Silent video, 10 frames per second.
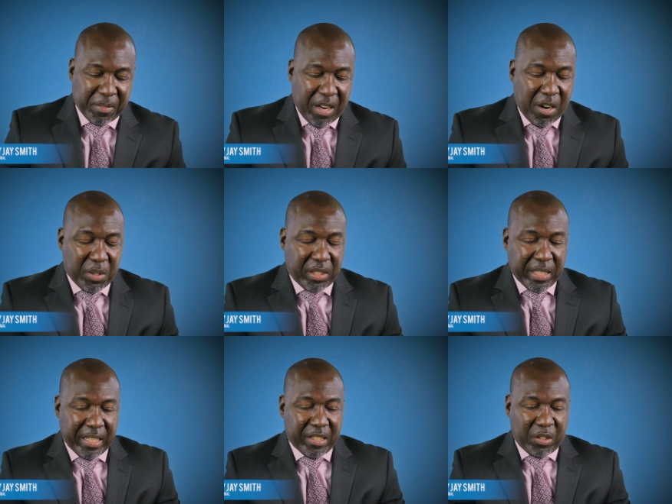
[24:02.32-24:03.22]
I always
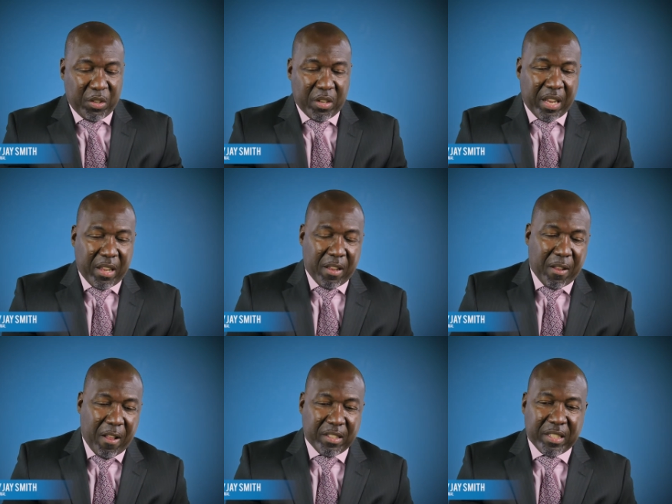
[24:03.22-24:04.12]
say this to you, and I
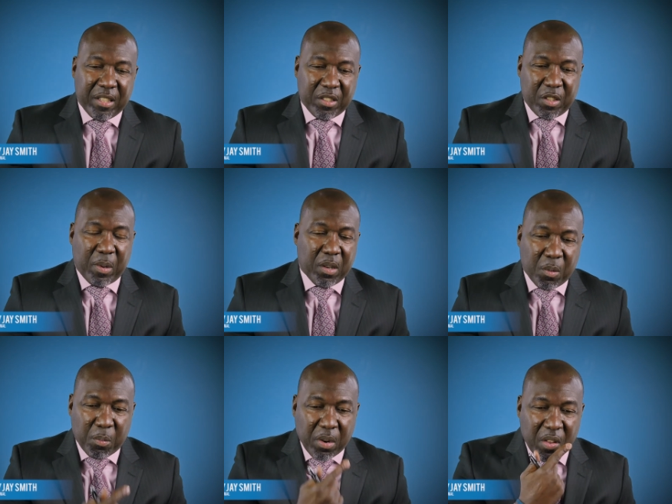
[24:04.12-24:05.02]
say this to my
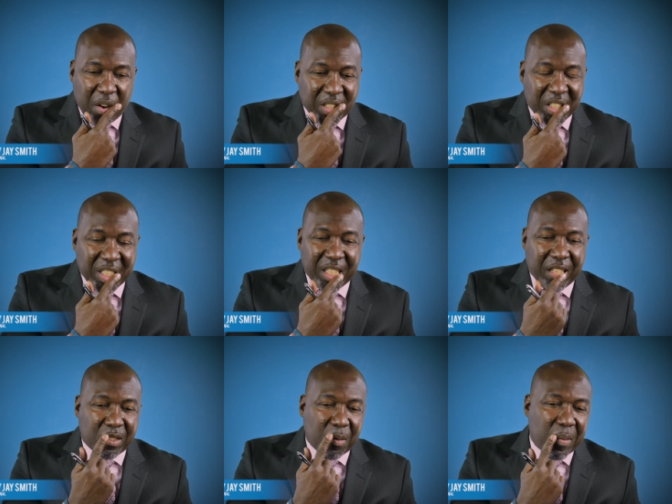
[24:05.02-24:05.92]
little brother as he
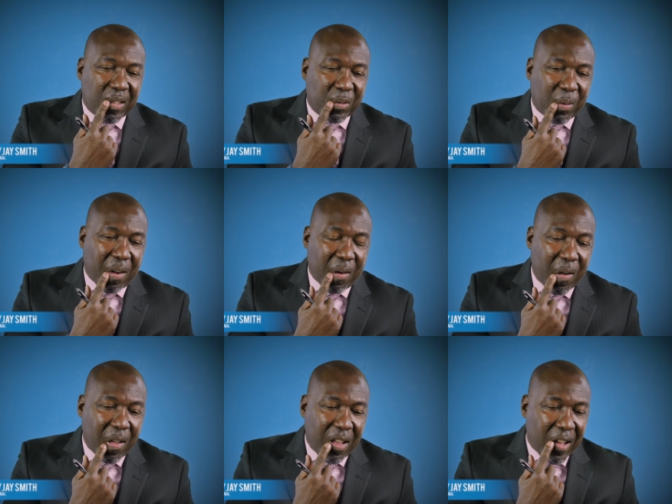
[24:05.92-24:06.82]
says to me as well.
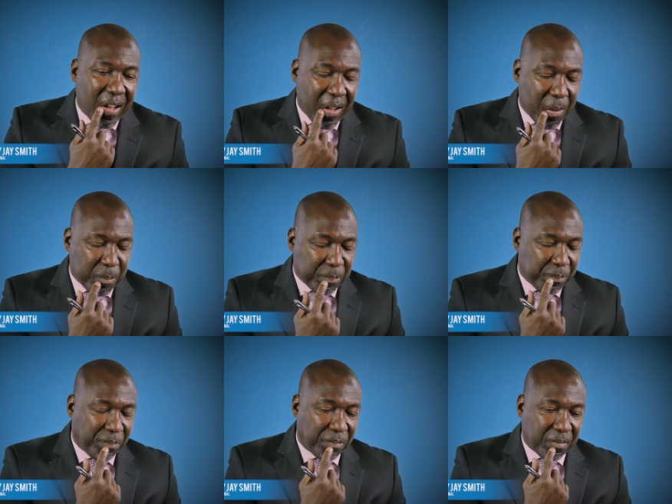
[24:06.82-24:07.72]
I'm
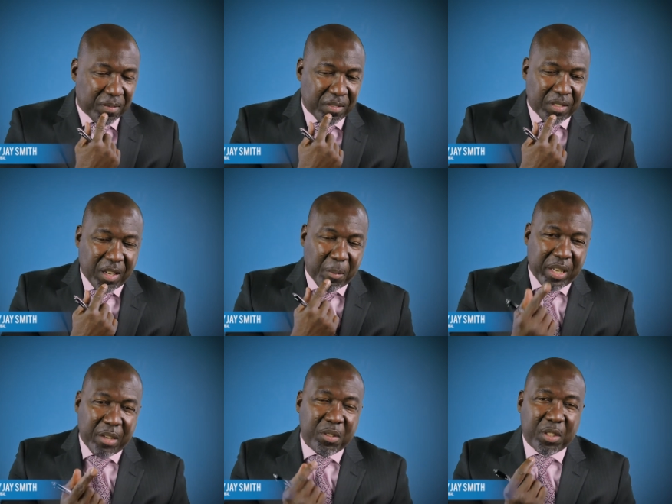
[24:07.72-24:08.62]
going
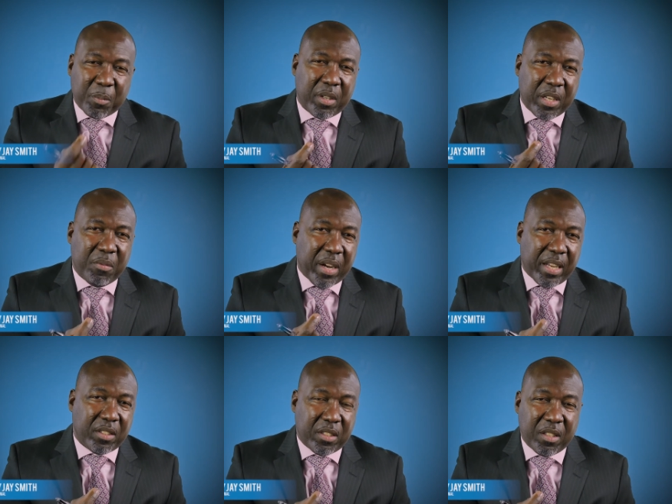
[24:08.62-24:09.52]
to give you some good
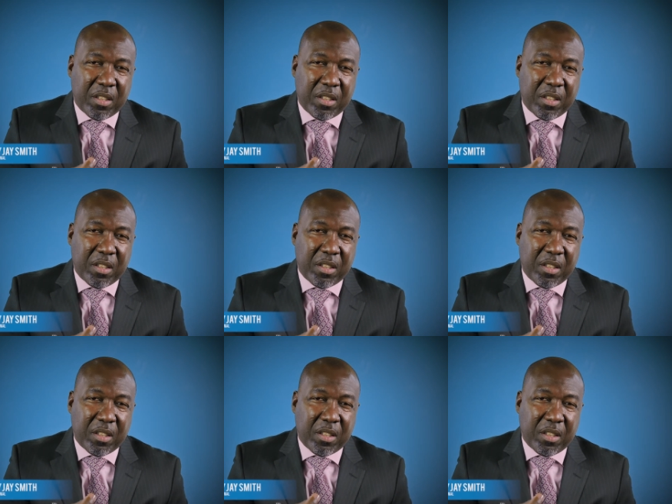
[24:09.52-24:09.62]
advice.